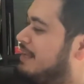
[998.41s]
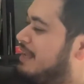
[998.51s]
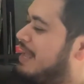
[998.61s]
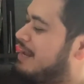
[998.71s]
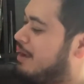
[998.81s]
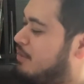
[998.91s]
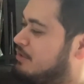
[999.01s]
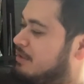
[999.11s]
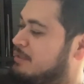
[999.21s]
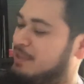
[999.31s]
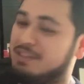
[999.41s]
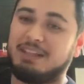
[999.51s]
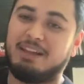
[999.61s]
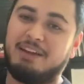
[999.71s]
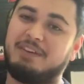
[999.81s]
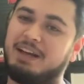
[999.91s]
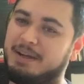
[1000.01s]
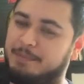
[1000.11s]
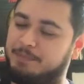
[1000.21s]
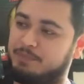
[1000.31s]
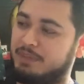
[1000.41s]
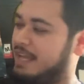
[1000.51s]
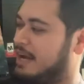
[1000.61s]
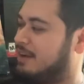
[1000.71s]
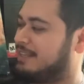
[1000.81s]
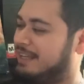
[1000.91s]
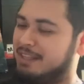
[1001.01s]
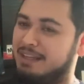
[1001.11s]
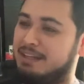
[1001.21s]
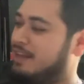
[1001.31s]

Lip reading: And I also especially love Karen Gillan.